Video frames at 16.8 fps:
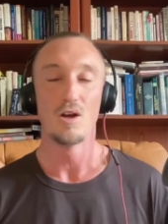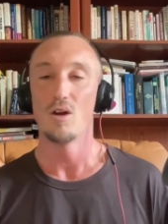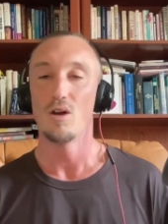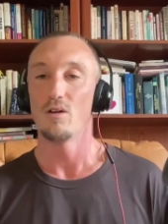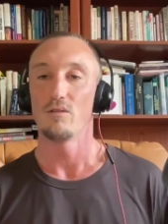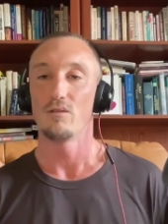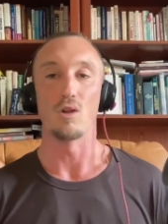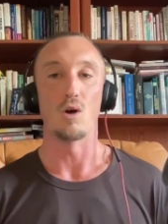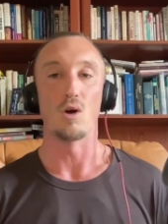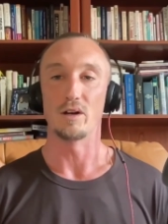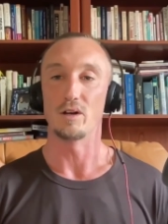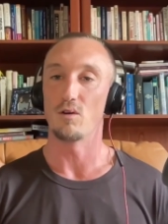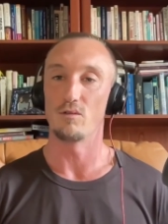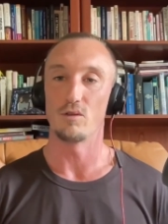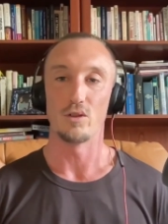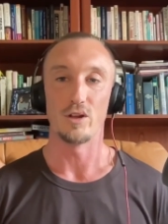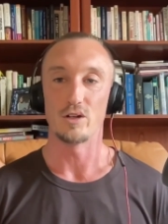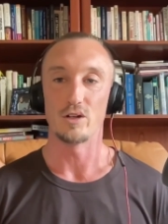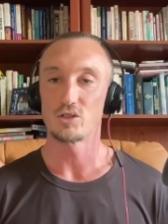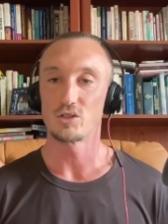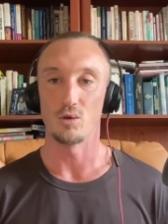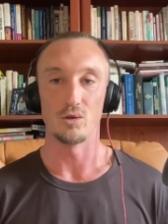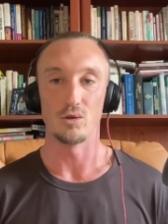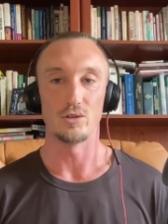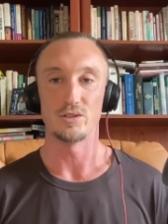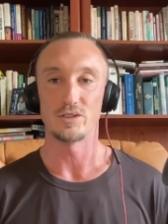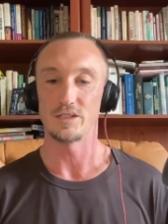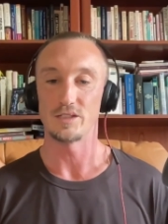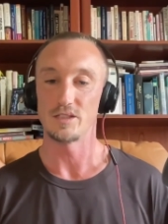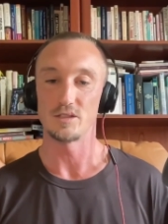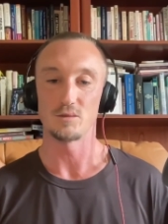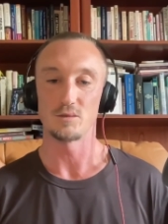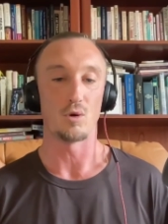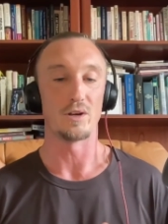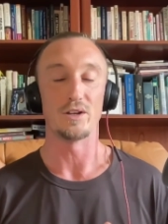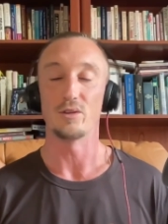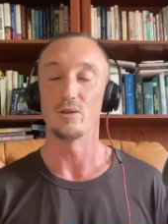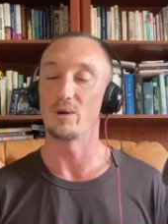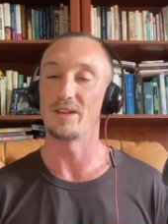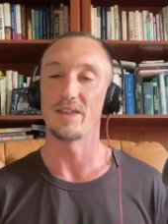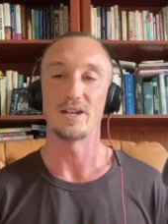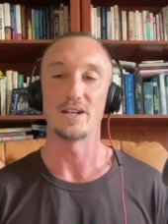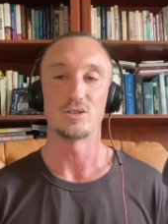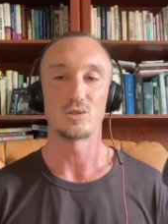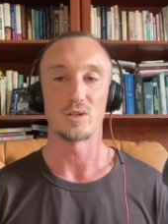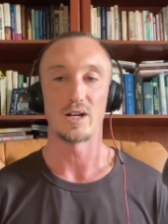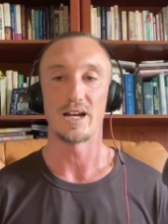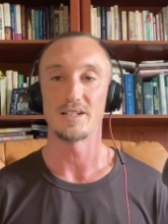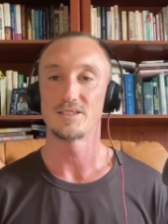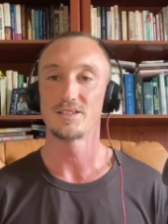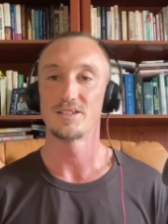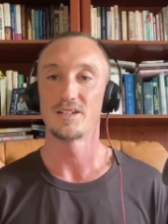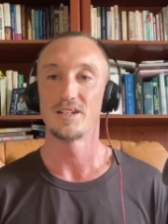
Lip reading: flowing over their shoulders at this point and the way that dress